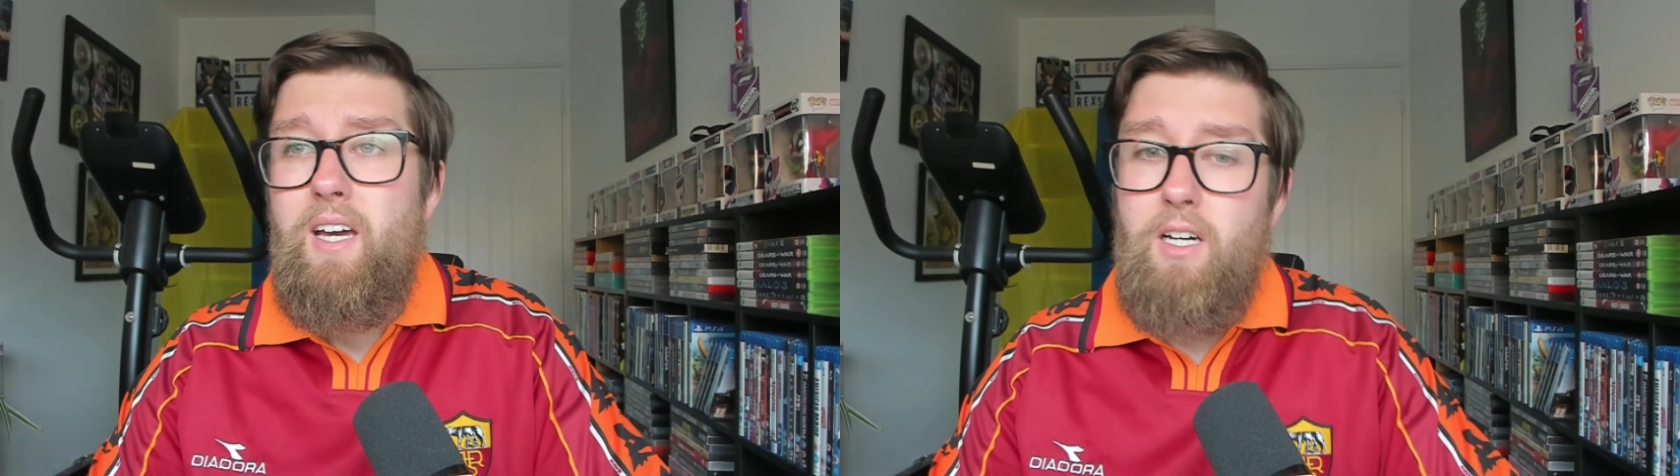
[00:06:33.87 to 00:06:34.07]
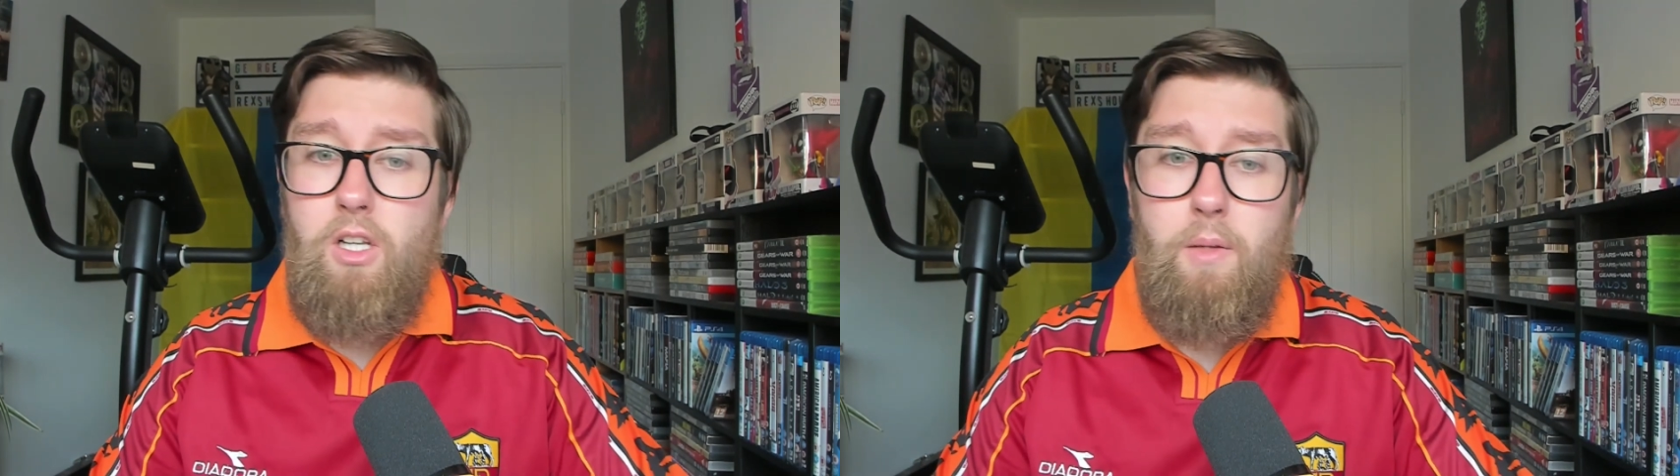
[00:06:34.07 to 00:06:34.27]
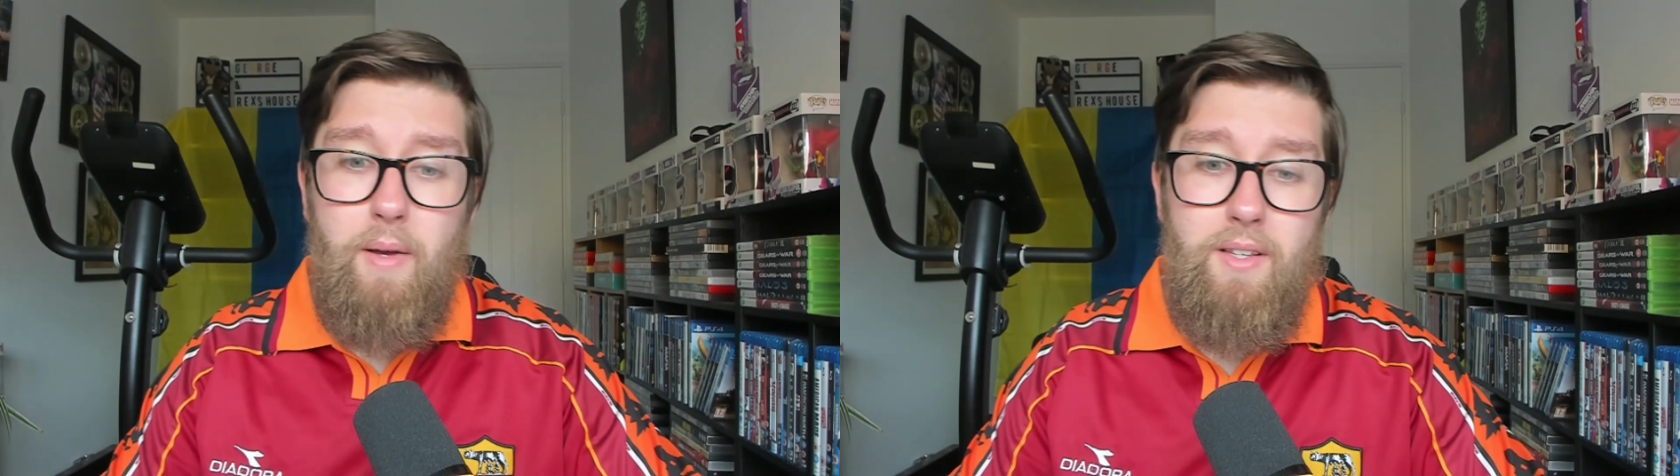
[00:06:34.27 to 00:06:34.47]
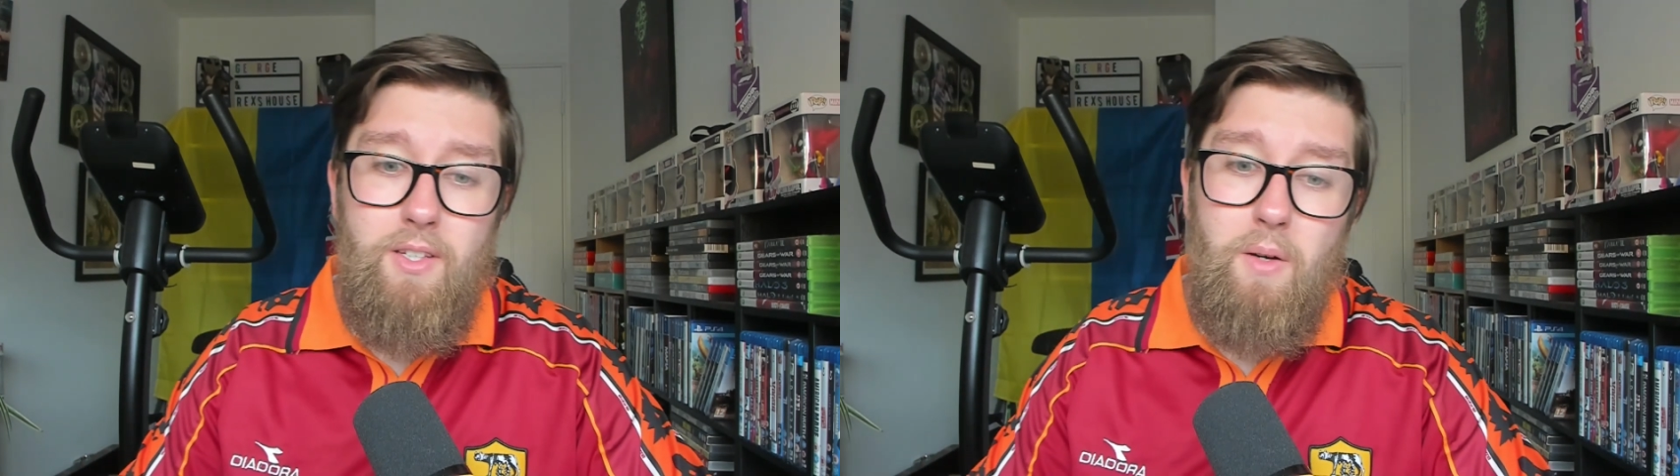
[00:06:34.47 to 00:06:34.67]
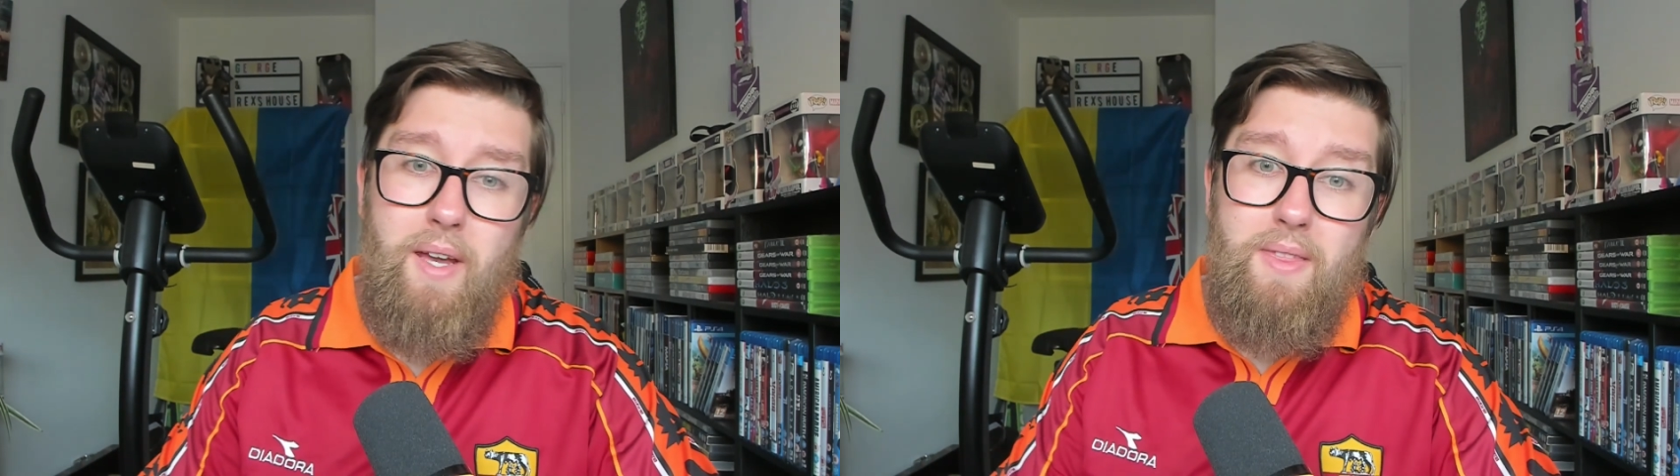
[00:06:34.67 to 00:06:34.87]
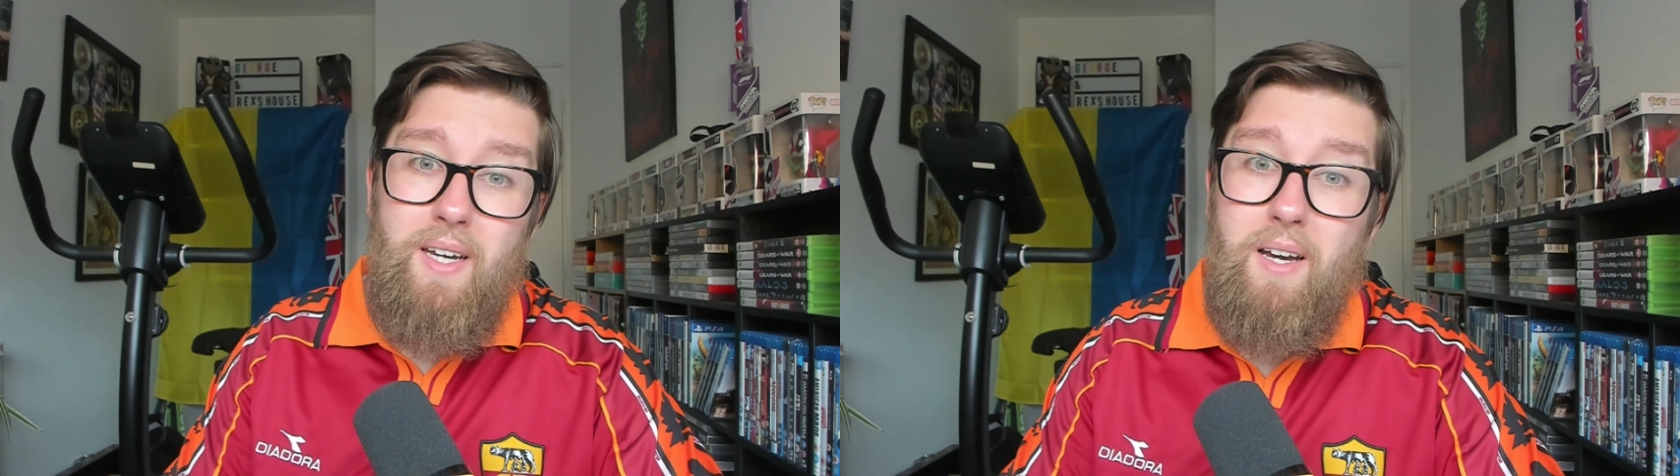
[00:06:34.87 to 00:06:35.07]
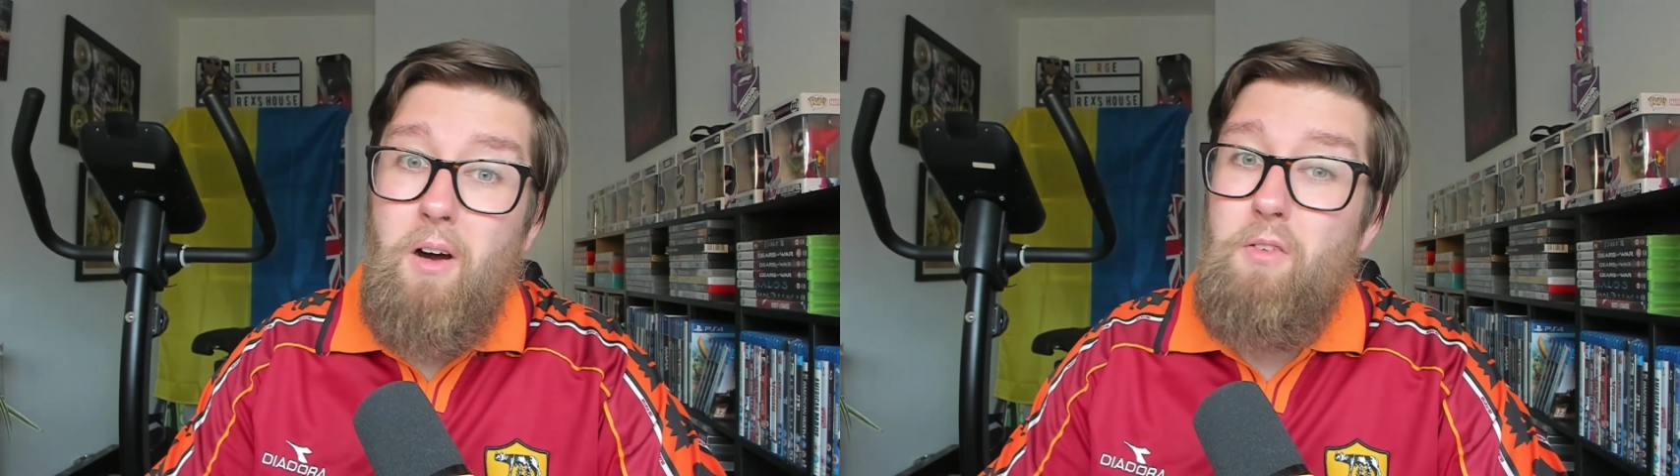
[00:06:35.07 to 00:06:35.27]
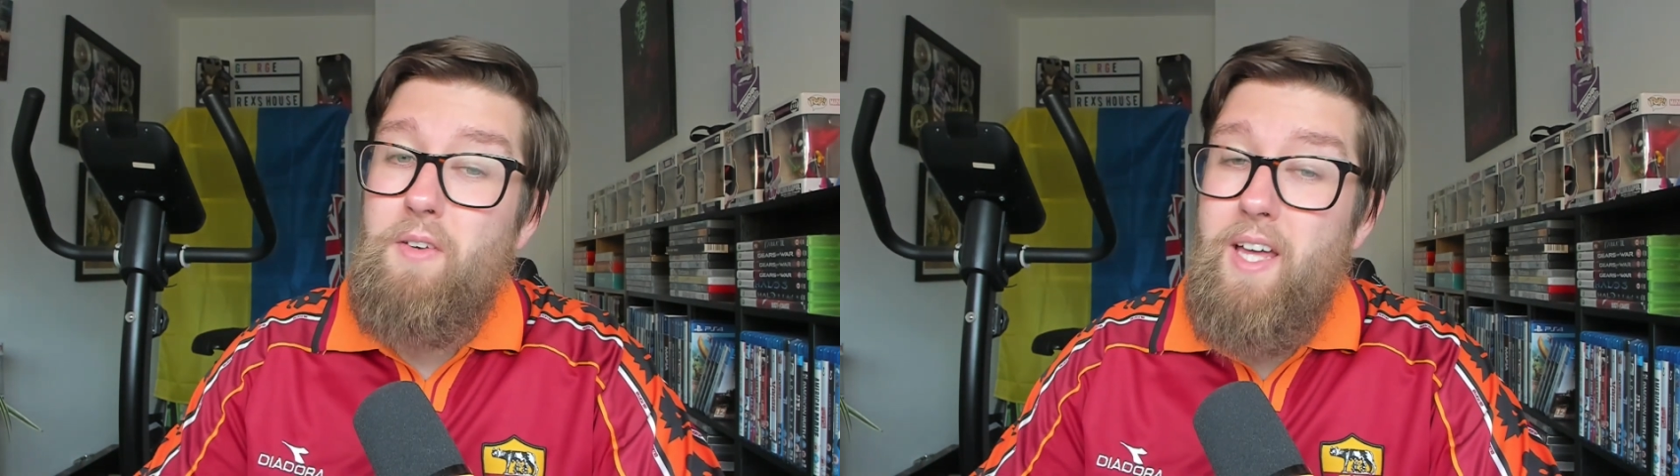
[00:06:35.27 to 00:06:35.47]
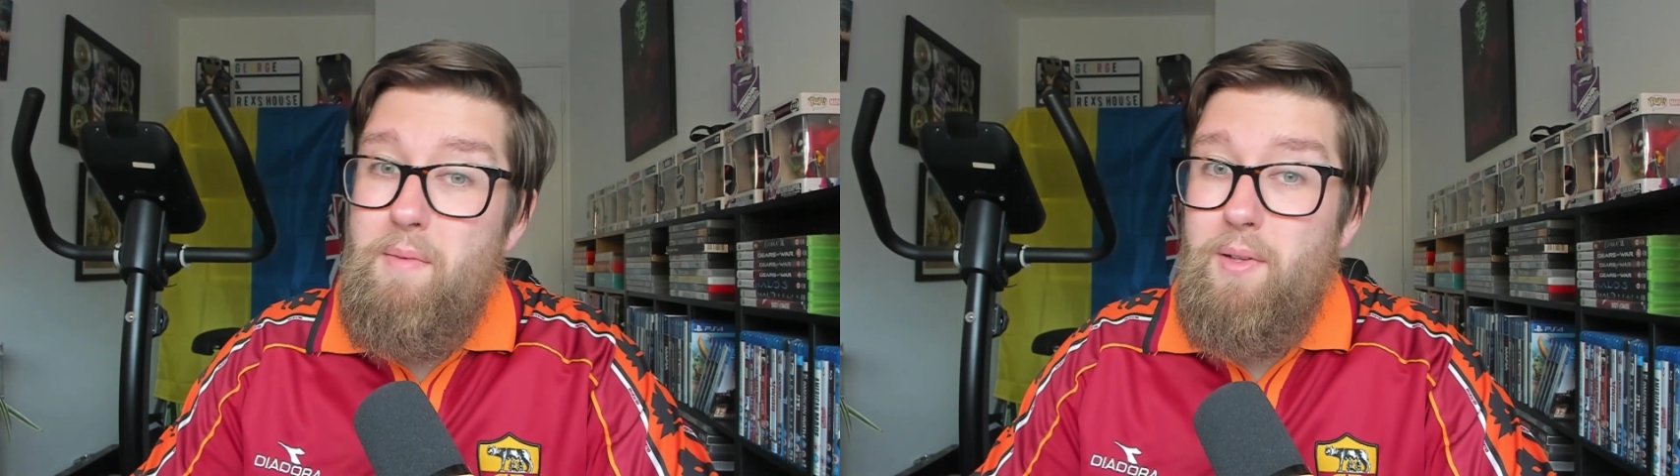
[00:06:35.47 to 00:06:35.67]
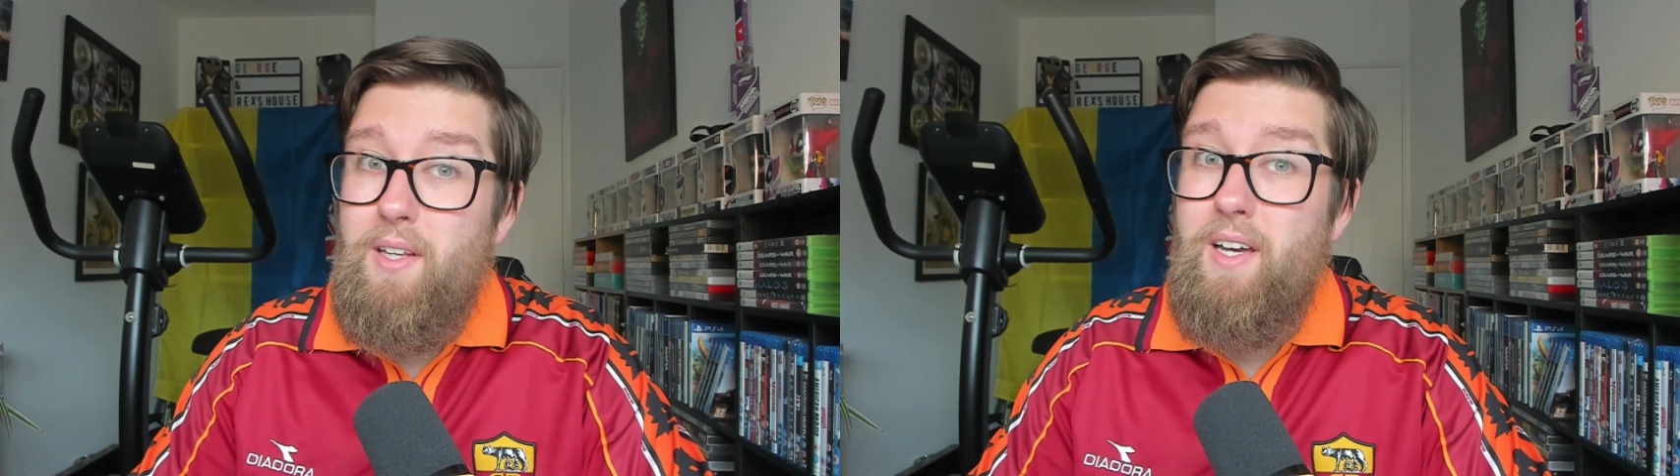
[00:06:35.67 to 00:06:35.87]
Colapinto in the car for
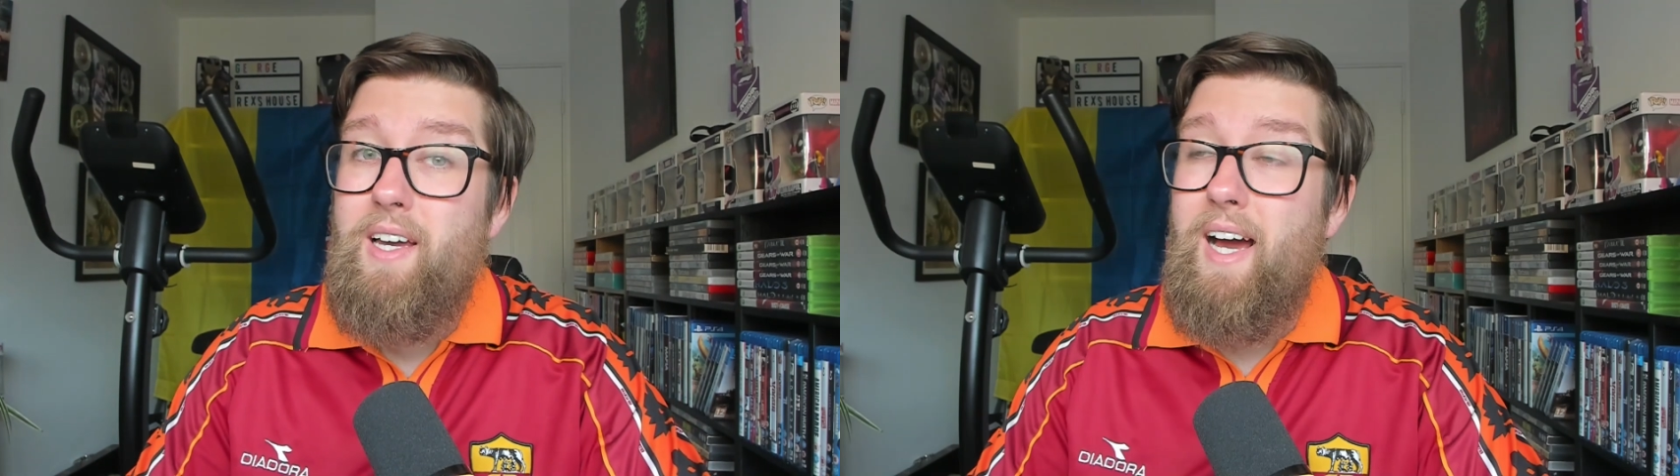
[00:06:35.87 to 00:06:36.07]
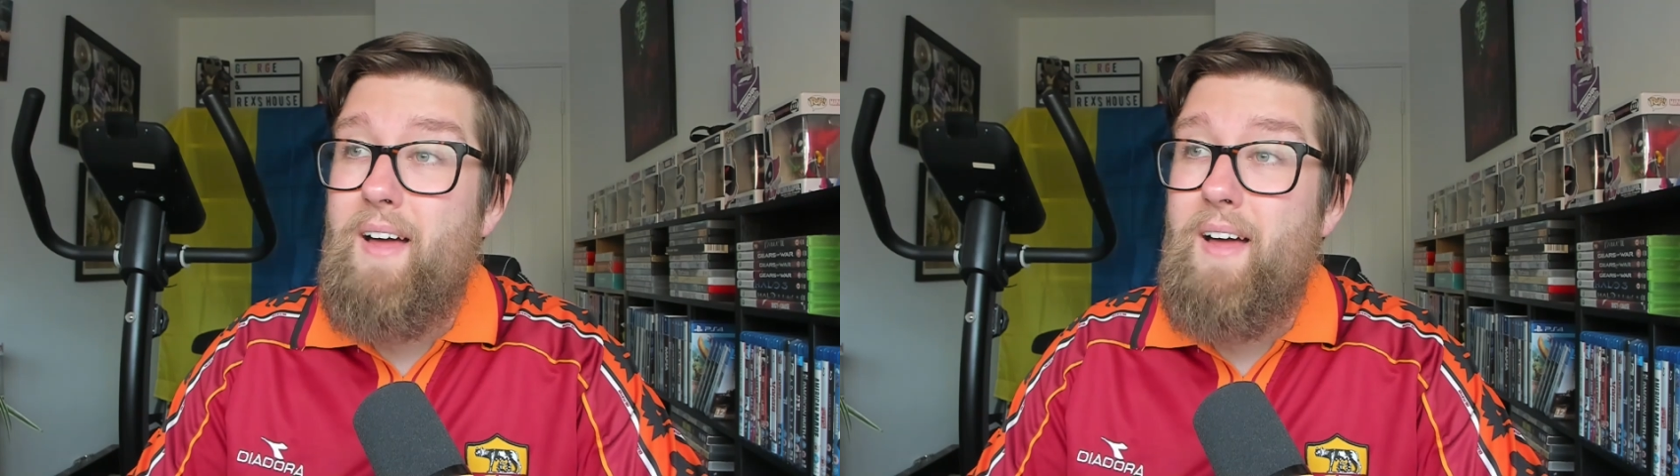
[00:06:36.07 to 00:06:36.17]
Imola